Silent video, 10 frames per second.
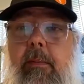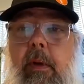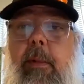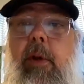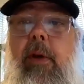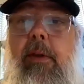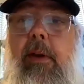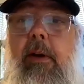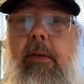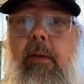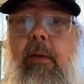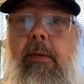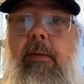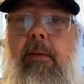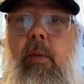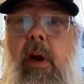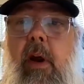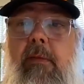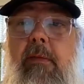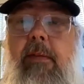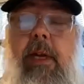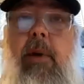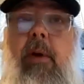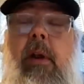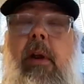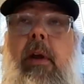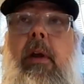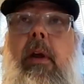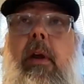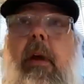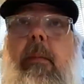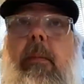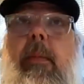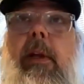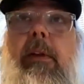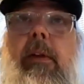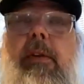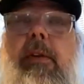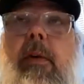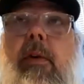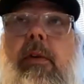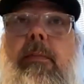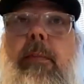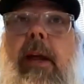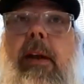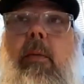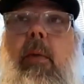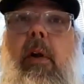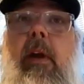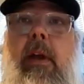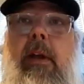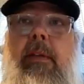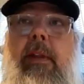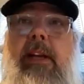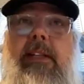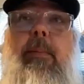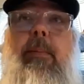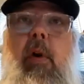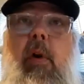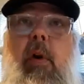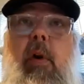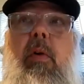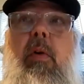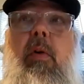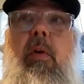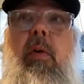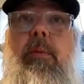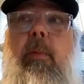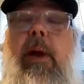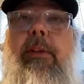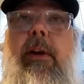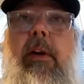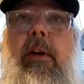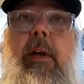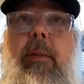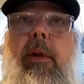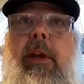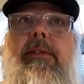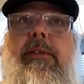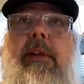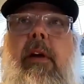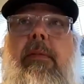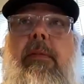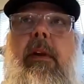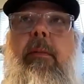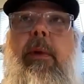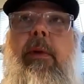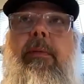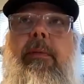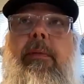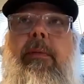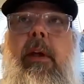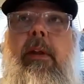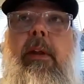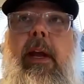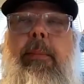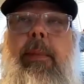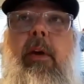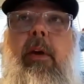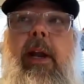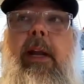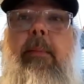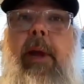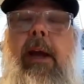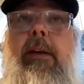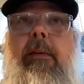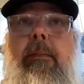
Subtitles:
community there at the Coeur-Olivette Chamber get those folks back to work, that's hyper local for us. We're right there in the community itself, and we feel that could be a great impact.